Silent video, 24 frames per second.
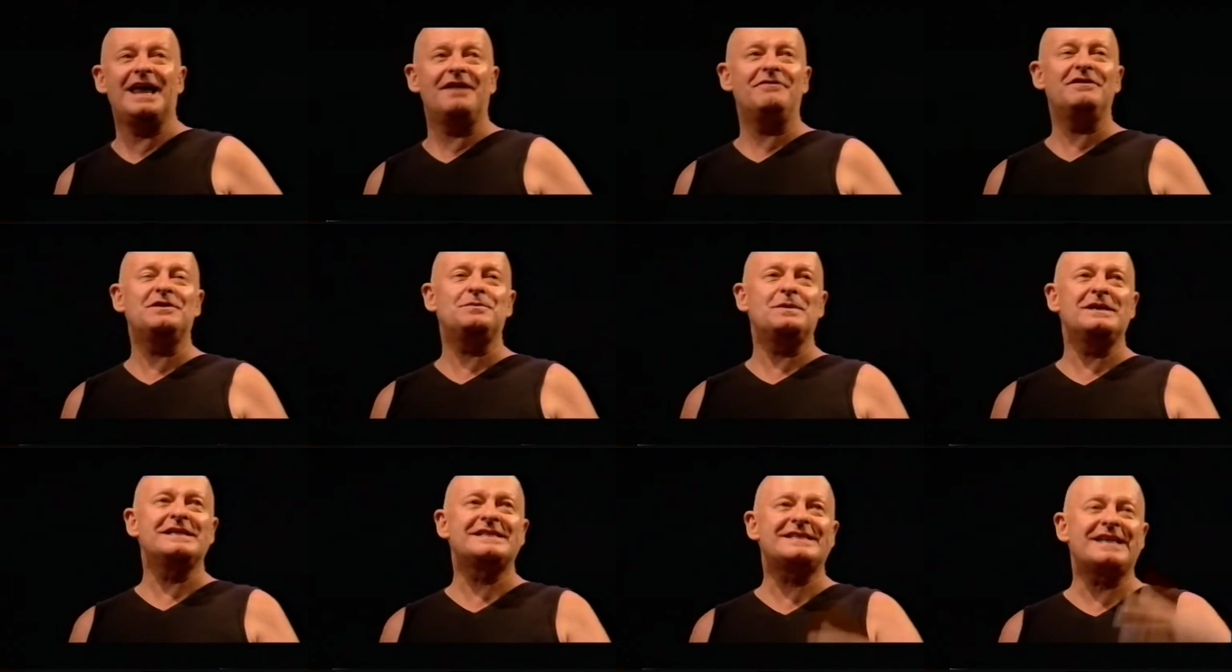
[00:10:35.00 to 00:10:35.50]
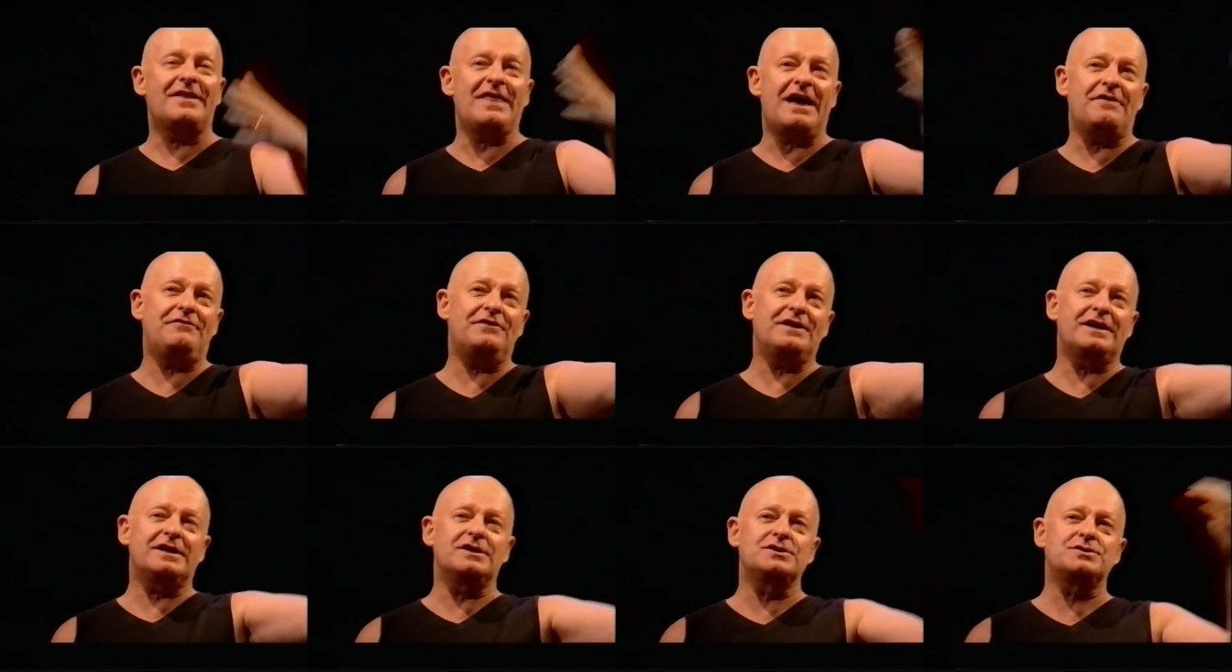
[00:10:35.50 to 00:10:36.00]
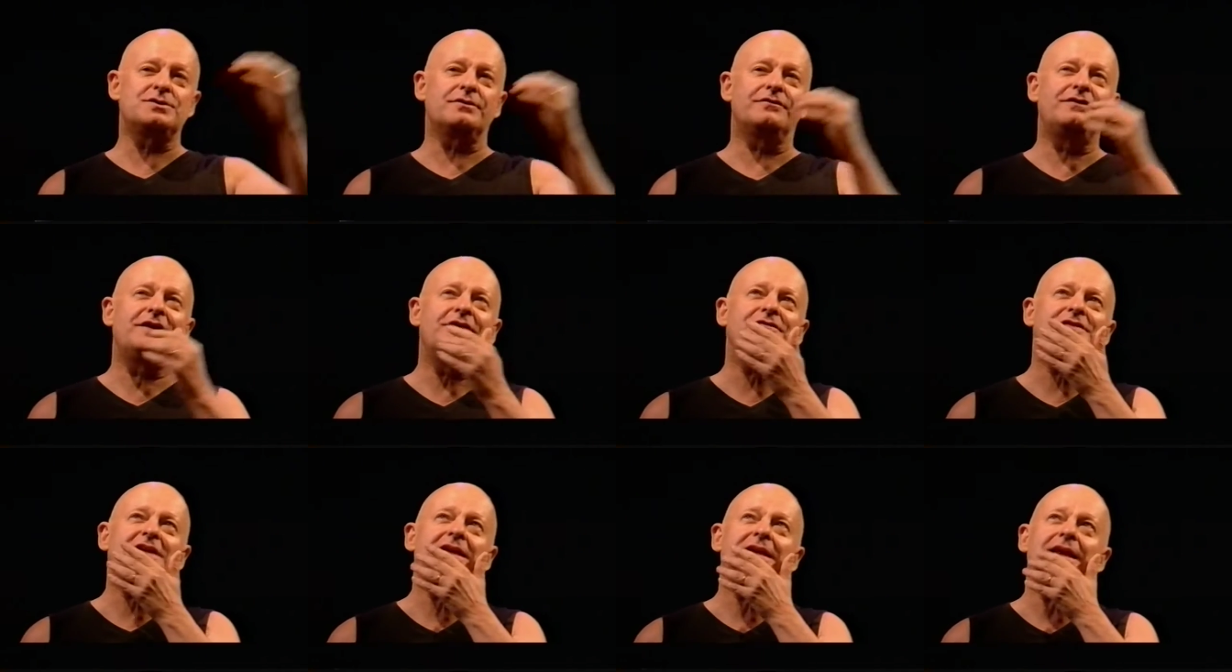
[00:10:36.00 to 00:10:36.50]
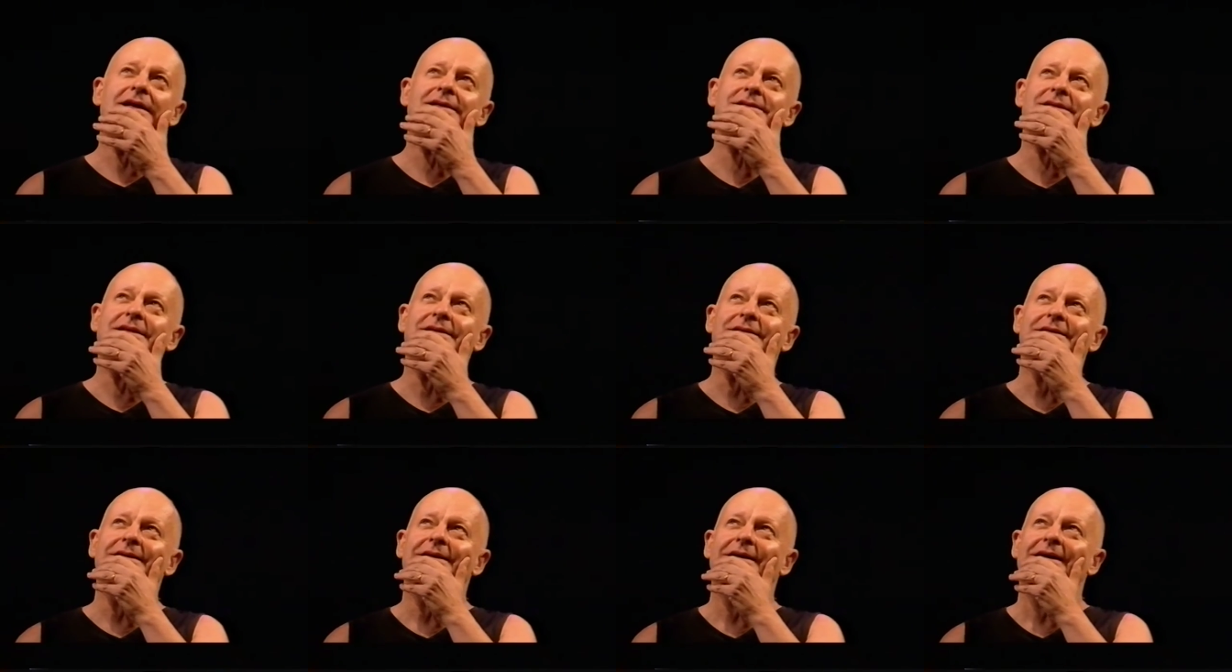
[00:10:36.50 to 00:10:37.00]
love it when South Africans who've lived in
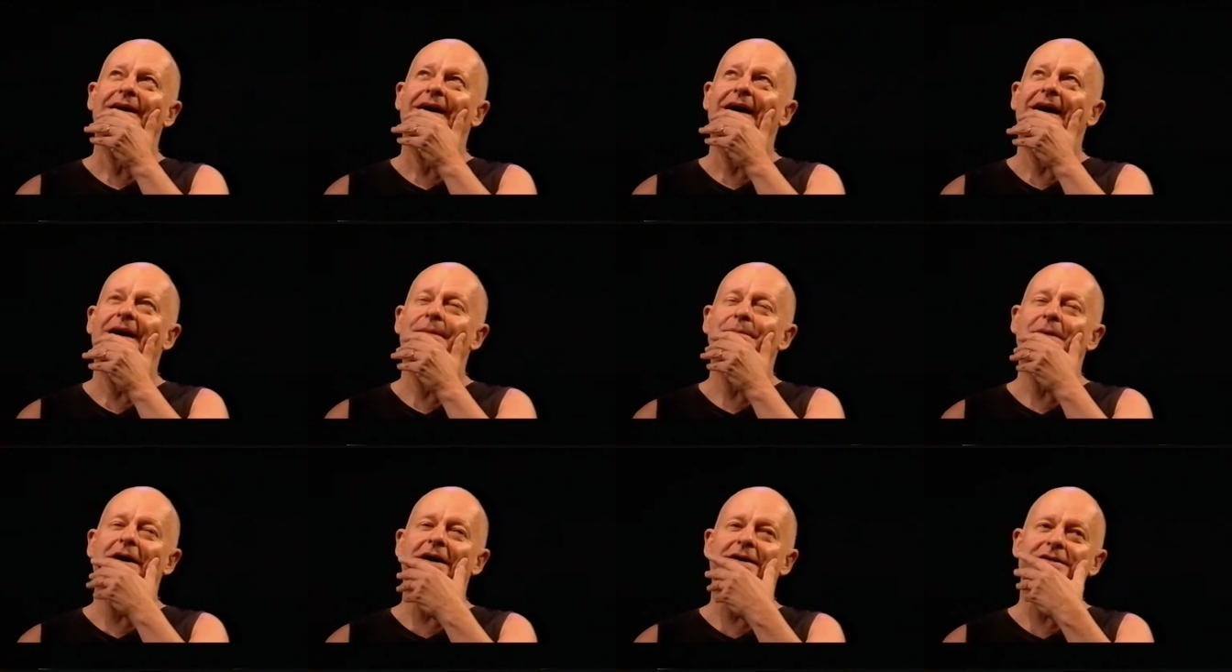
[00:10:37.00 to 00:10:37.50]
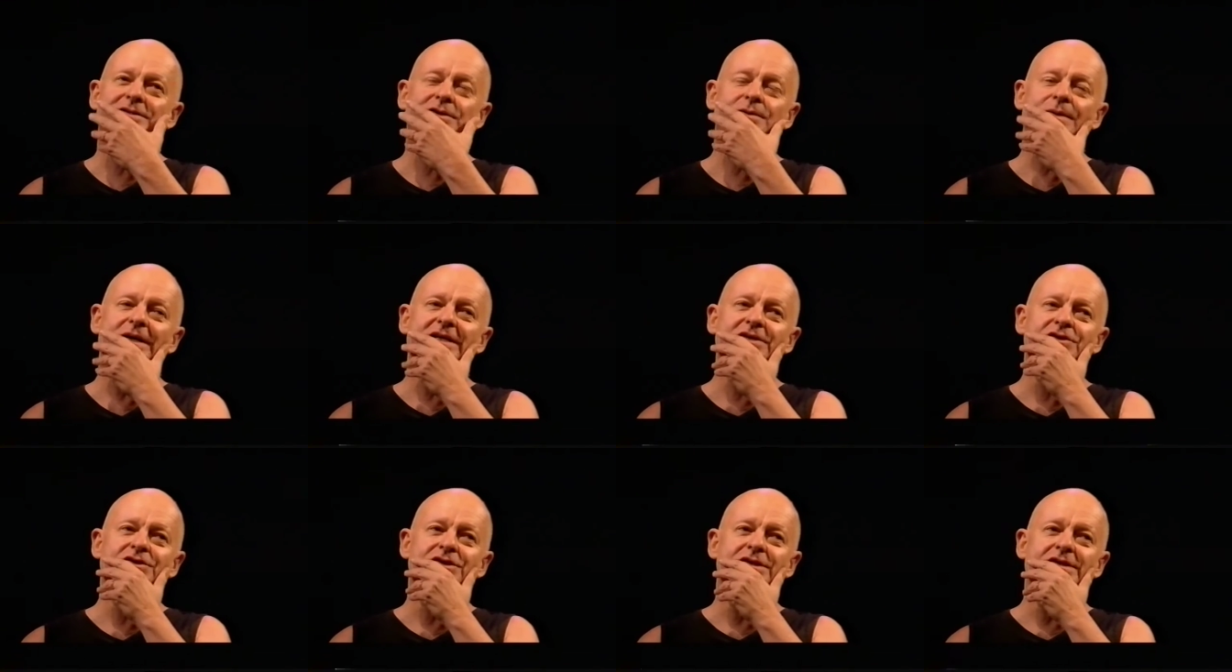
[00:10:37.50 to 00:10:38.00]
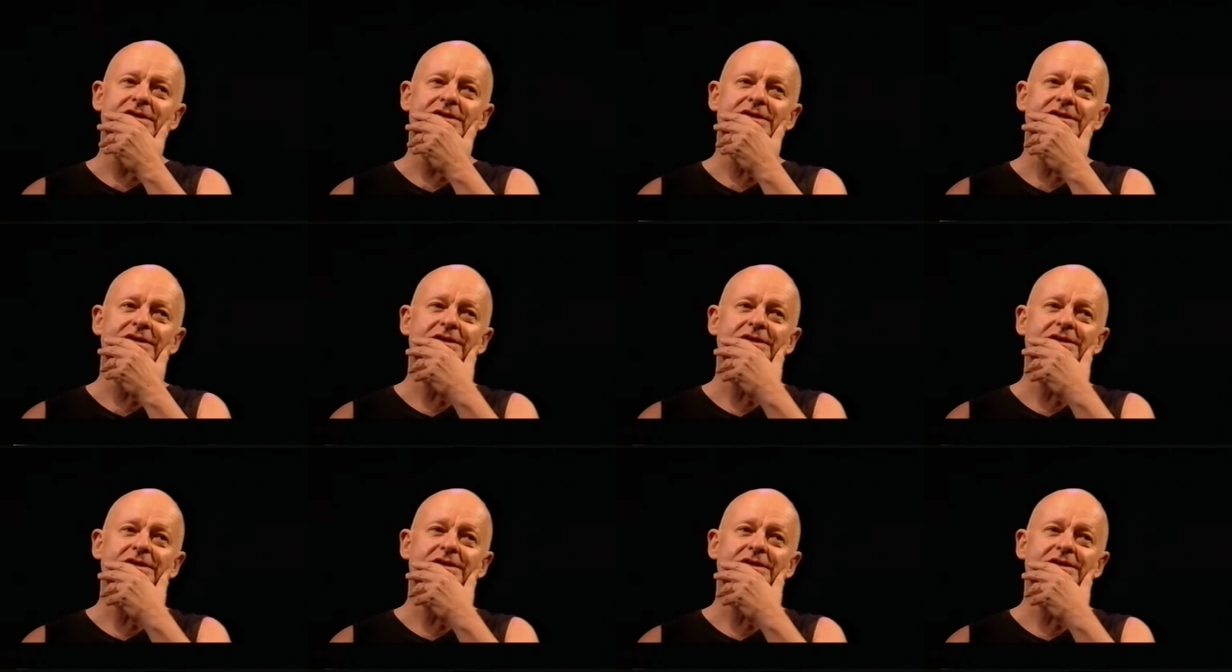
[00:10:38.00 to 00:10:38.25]
London ask questions.